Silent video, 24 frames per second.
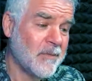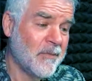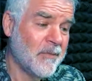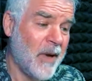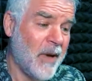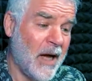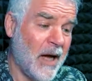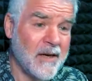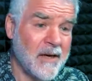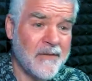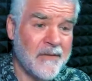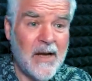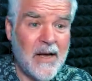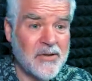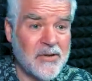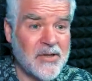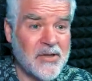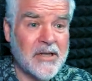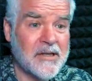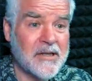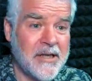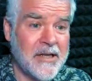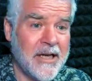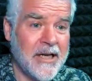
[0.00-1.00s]
part of our
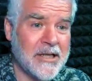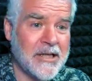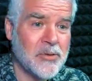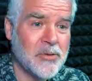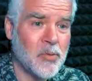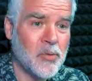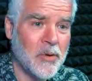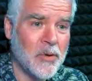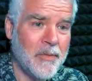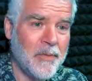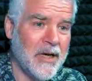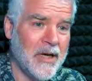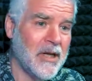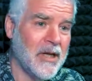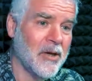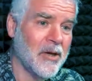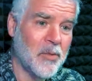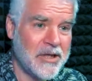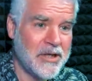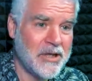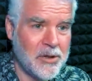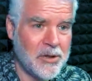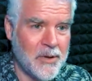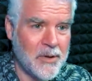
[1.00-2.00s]
success would be that
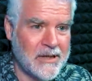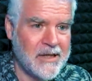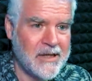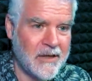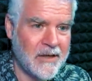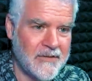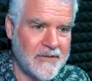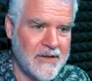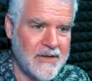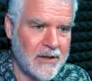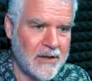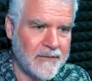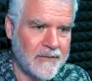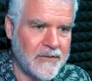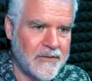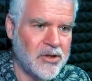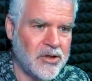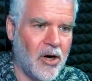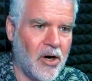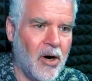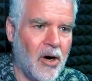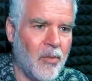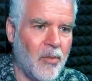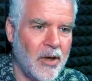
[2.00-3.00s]
we do ourselves out of a
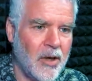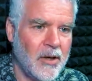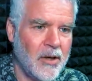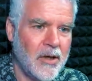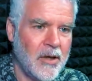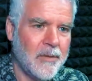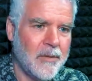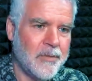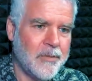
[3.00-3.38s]
job right.